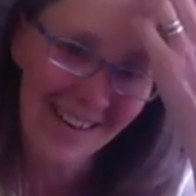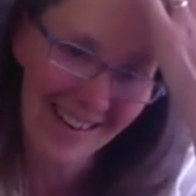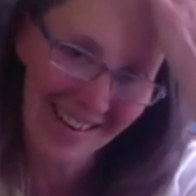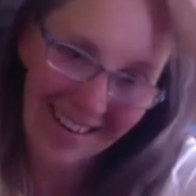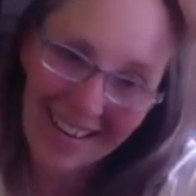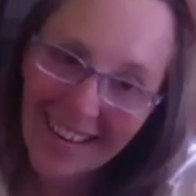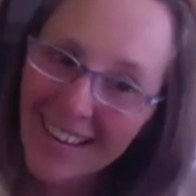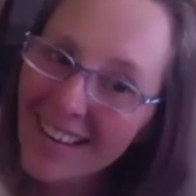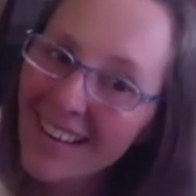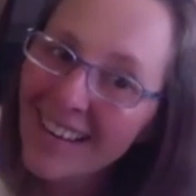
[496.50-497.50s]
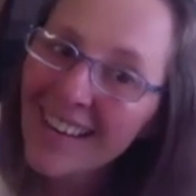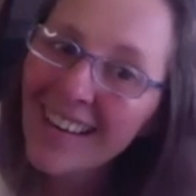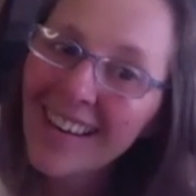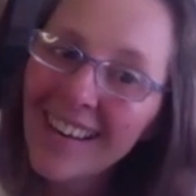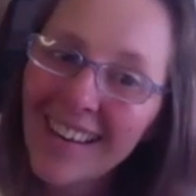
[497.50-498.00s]

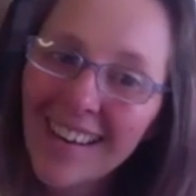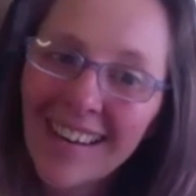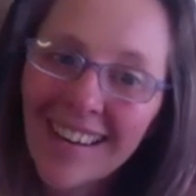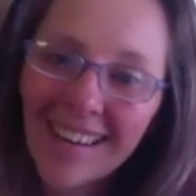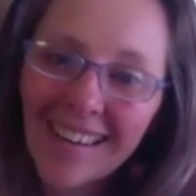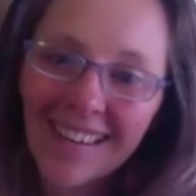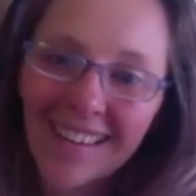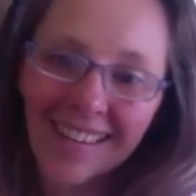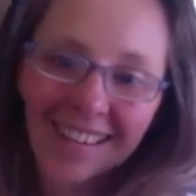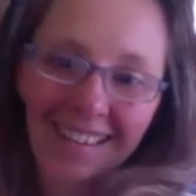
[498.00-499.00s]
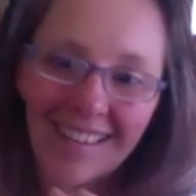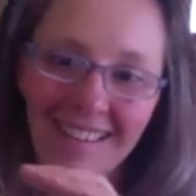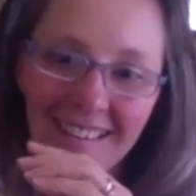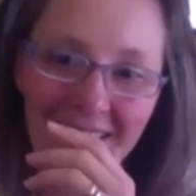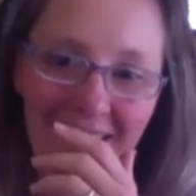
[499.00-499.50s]

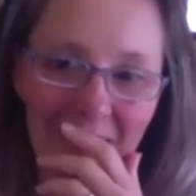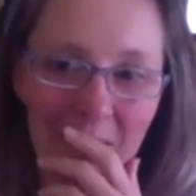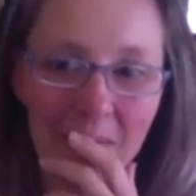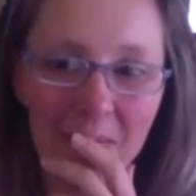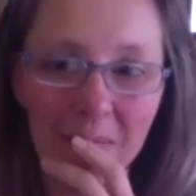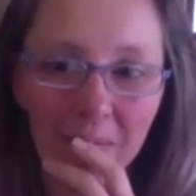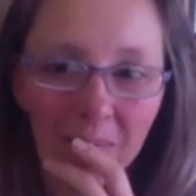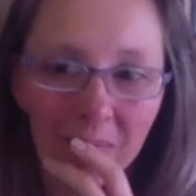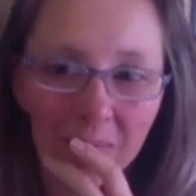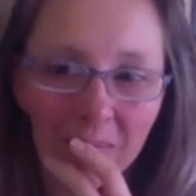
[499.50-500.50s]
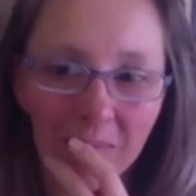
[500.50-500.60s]
No words are spoken by the person on screen.